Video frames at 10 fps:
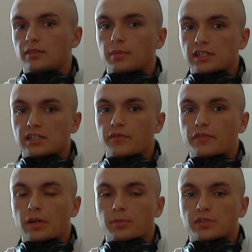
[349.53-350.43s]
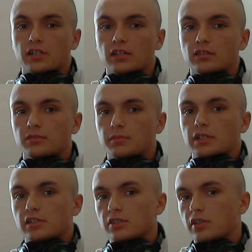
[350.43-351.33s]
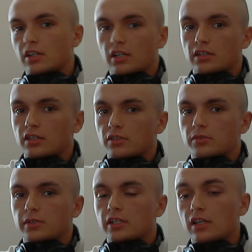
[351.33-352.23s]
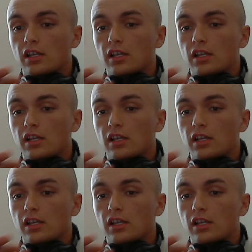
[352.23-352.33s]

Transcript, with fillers: by 75% because you cut out the other three.